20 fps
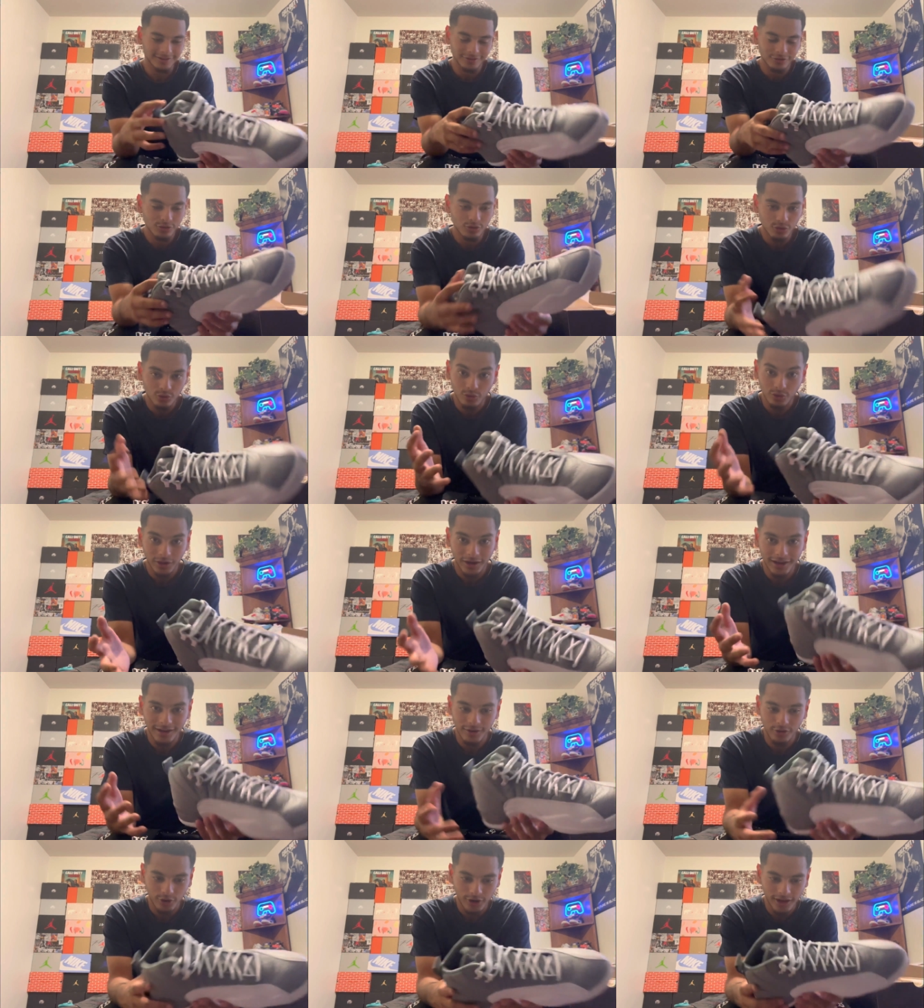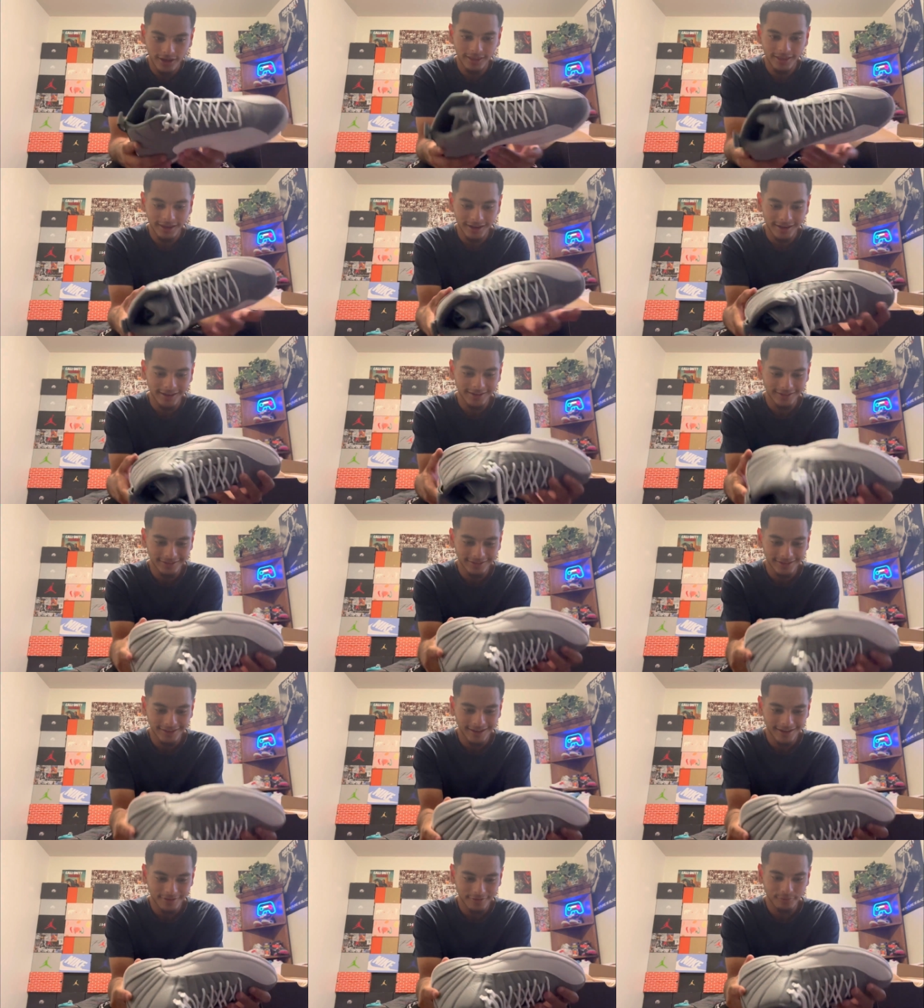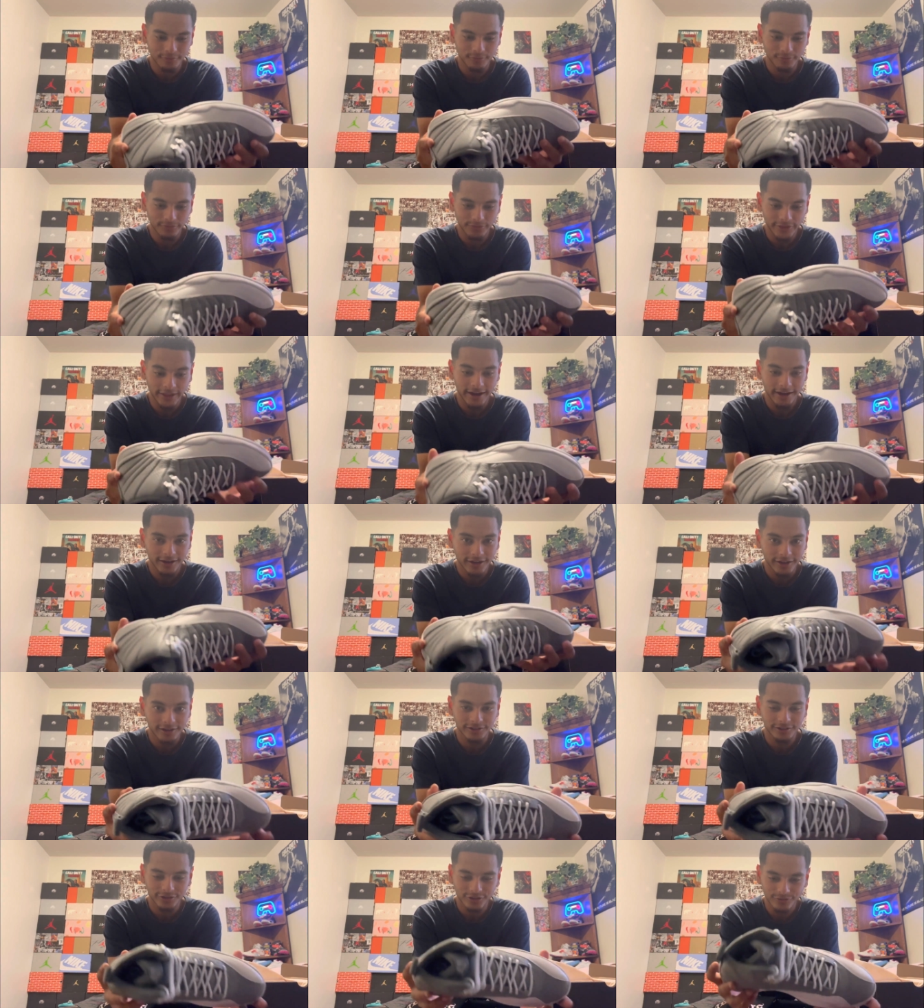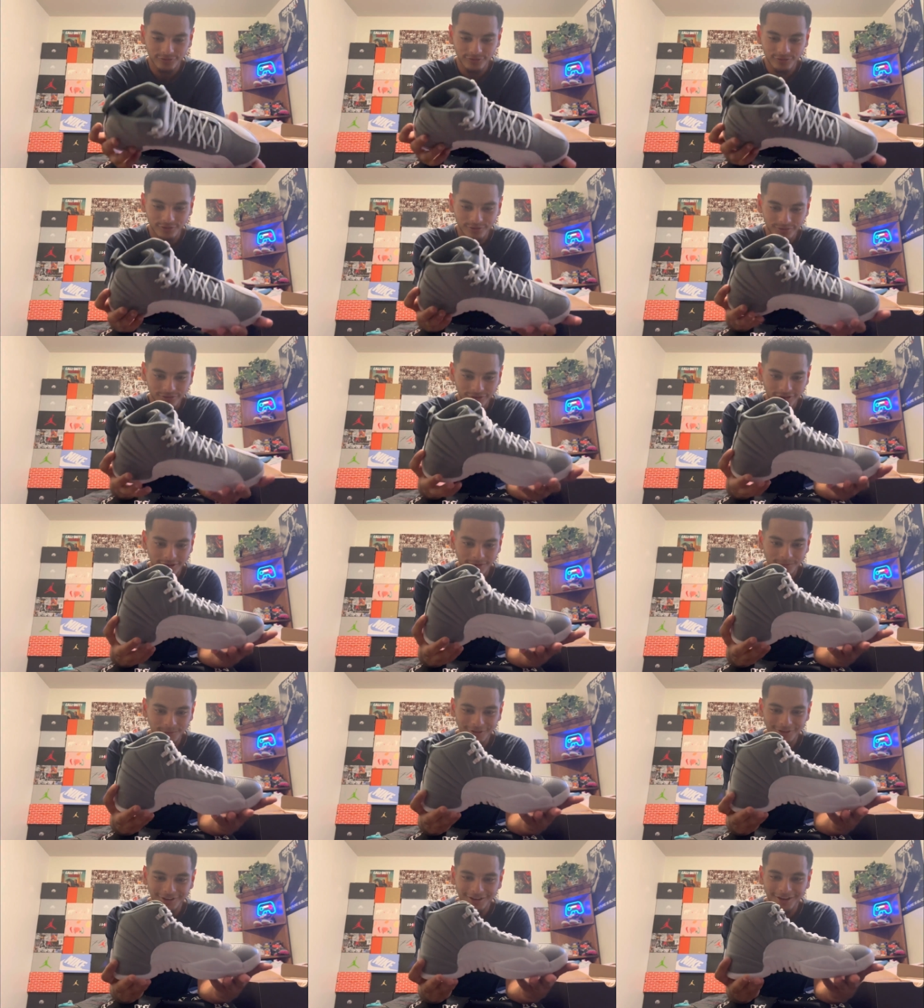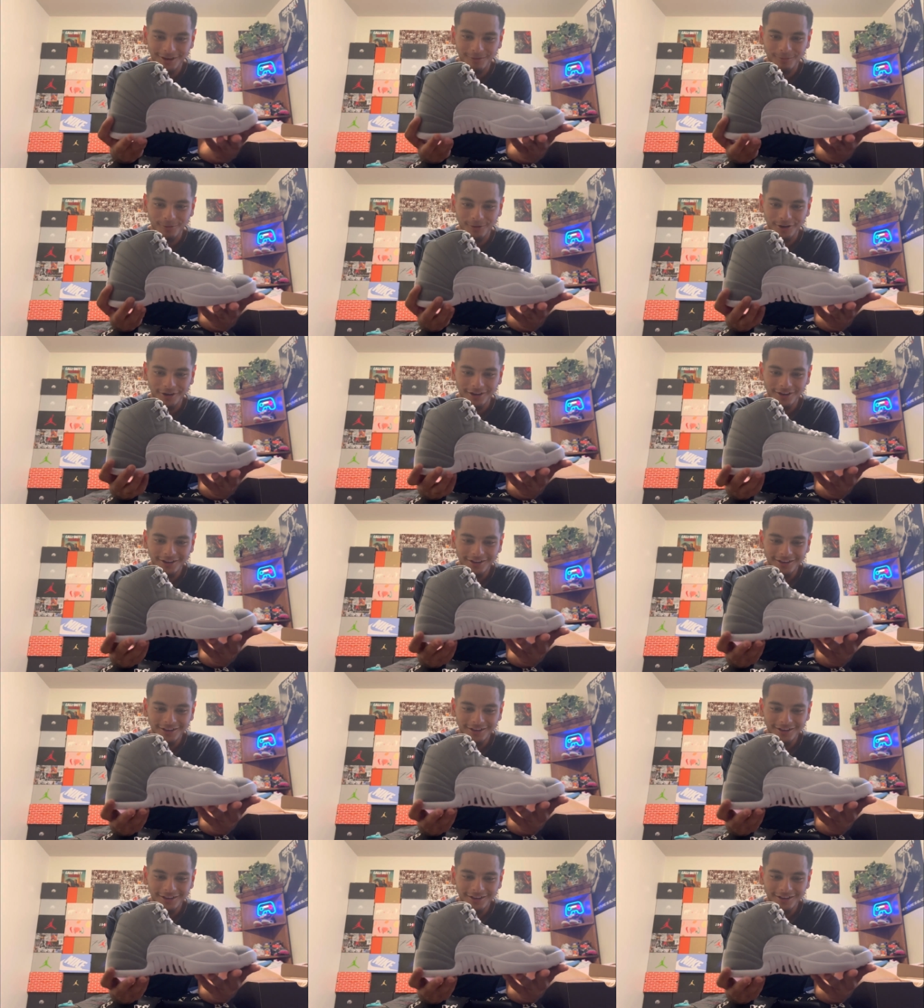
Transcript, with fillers: cool gray gray that is that that color you feel what i'm saying but yeah bro